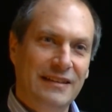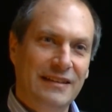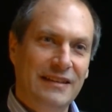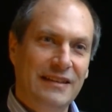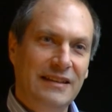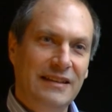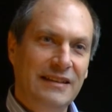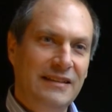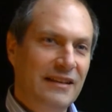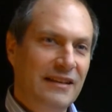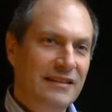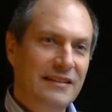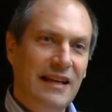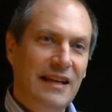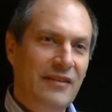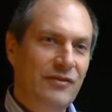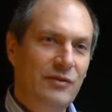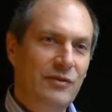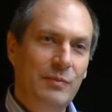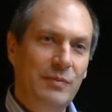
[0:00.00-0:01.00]
it doesn't
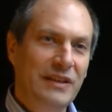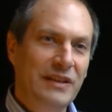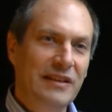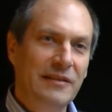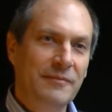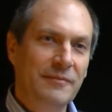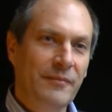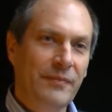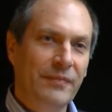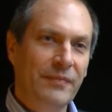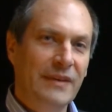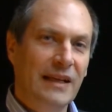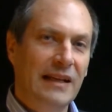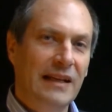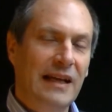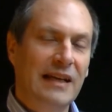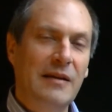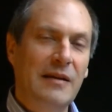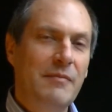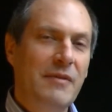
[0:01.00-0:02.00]
have to be
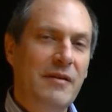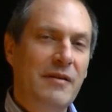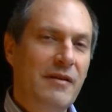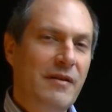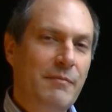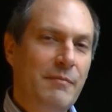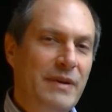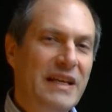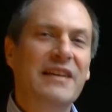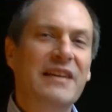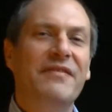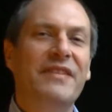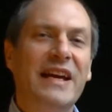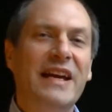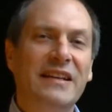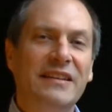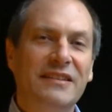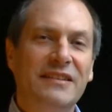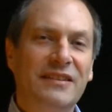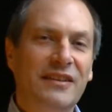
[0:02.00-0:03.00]
like a big
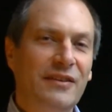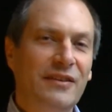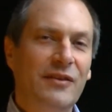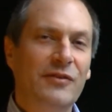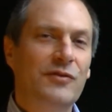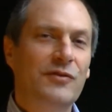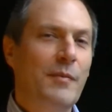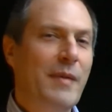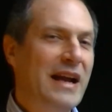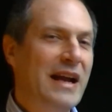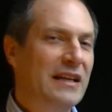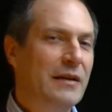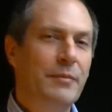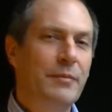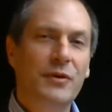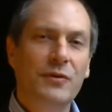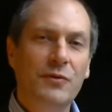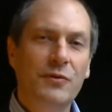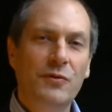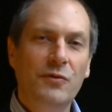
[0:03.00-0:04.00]
event, dramatic
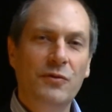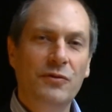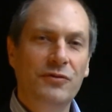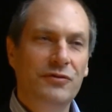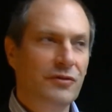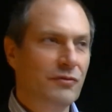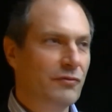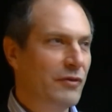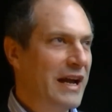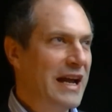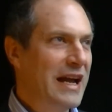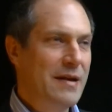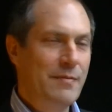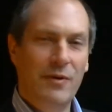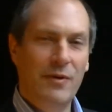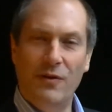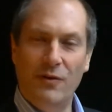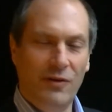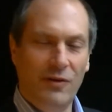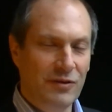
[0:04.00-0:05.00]
abuse,
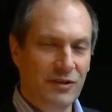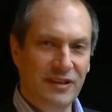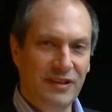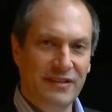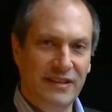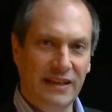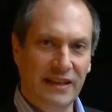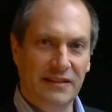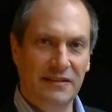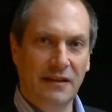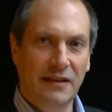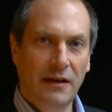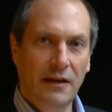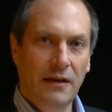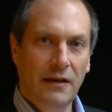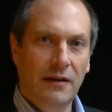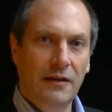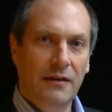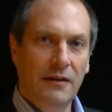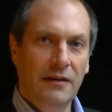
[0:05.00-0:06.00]
rape, or all these things,
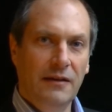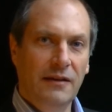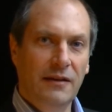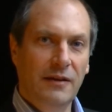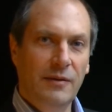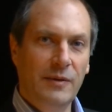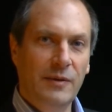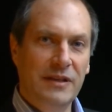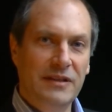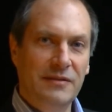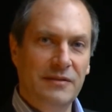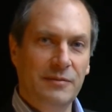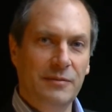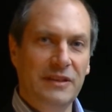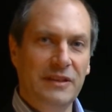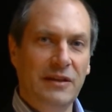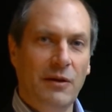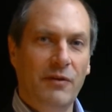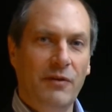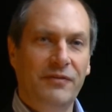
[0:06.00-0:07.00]
which
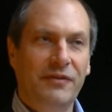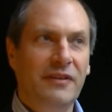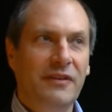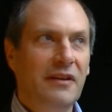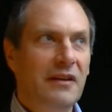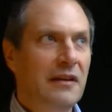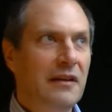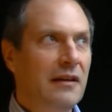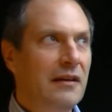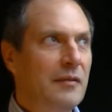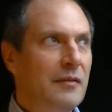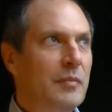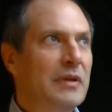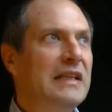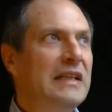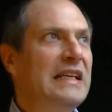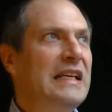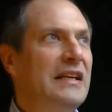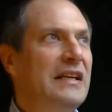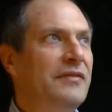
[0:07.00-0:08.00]
we often
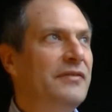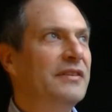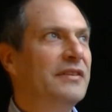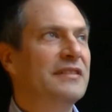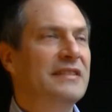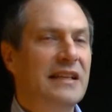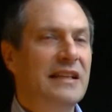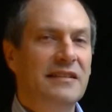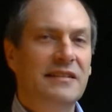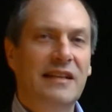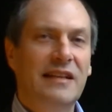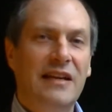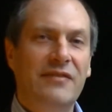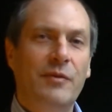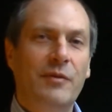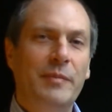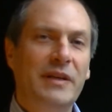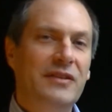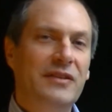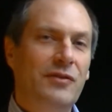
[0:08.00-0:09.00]
believe is necessary
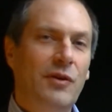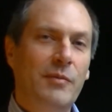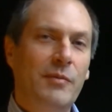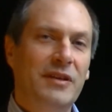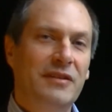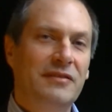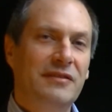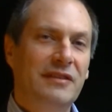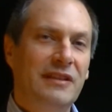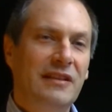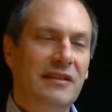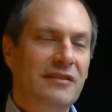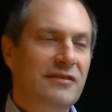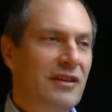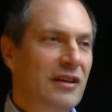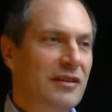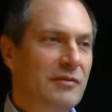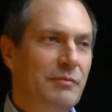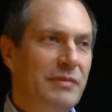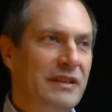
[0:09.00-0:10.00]
for big traumas. It can
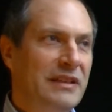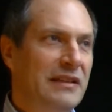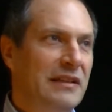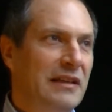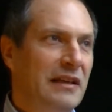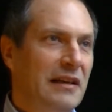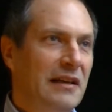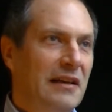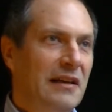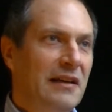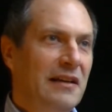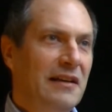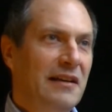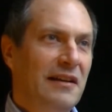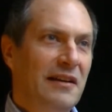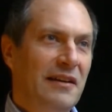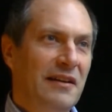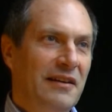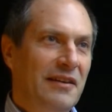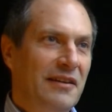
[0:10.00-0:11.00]
just be
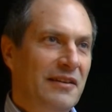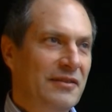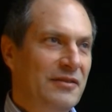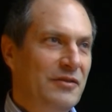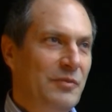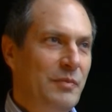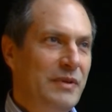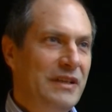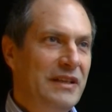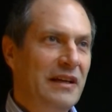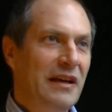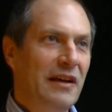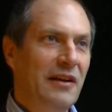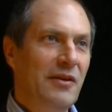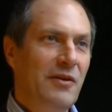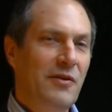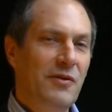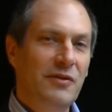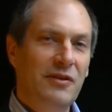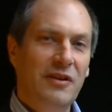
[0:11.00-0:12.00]
to be
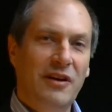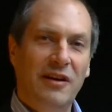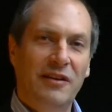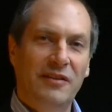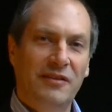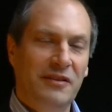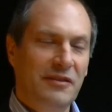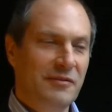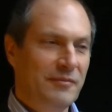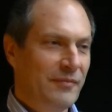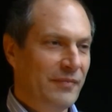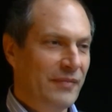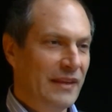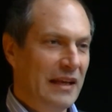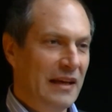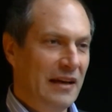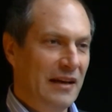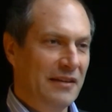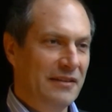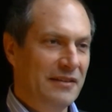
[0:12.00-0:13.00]
alone
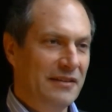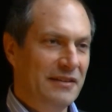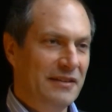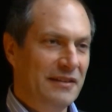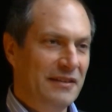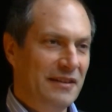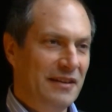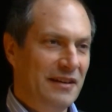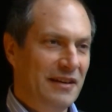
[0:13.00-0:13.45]
on